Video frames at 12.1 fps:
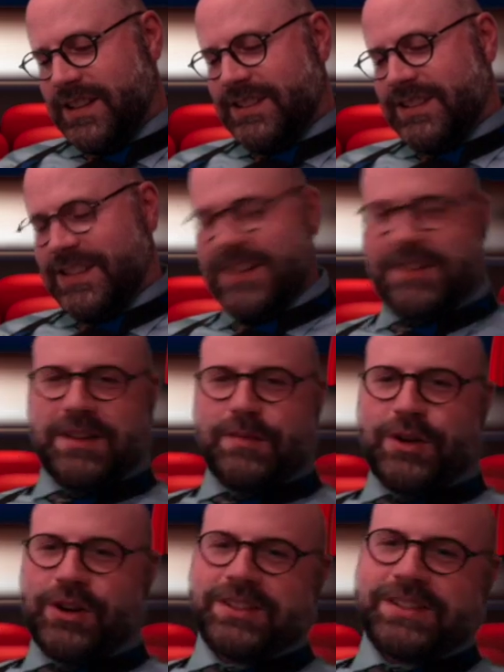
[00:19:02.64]
And I think about
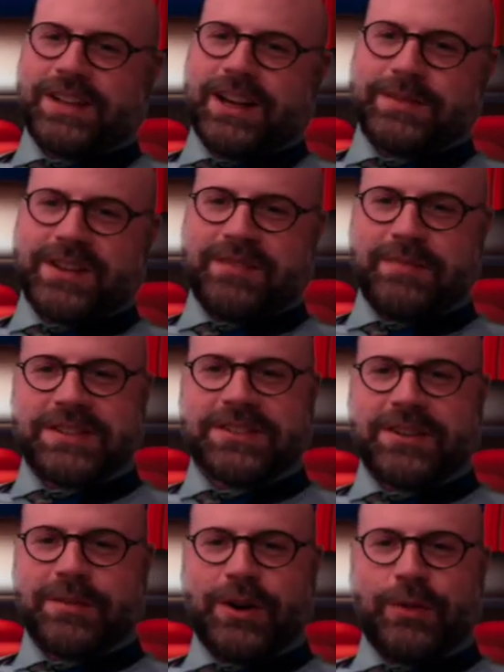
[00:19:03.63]
all the times I've messed
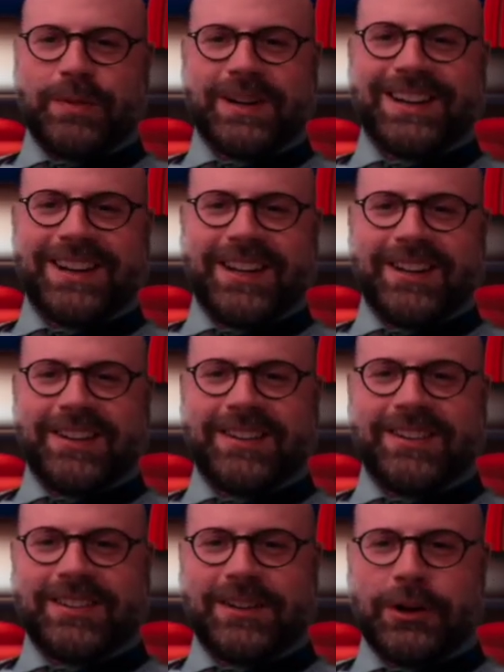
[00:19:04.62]
up opening an egg.
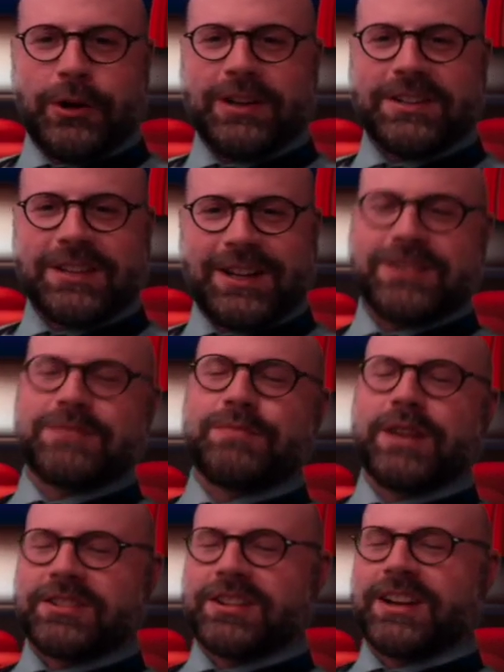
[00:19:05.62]
And just
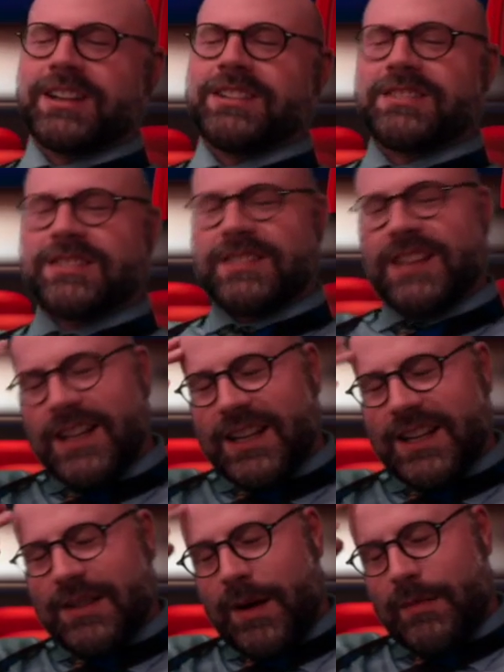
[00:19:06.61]
picture, I can just,
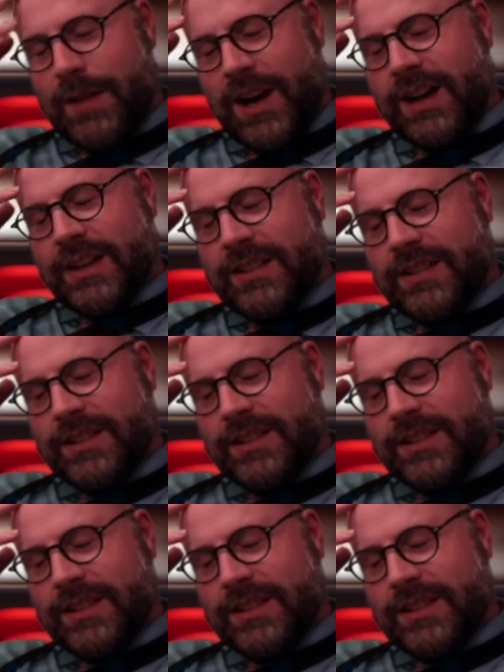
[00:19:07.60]
in my mind,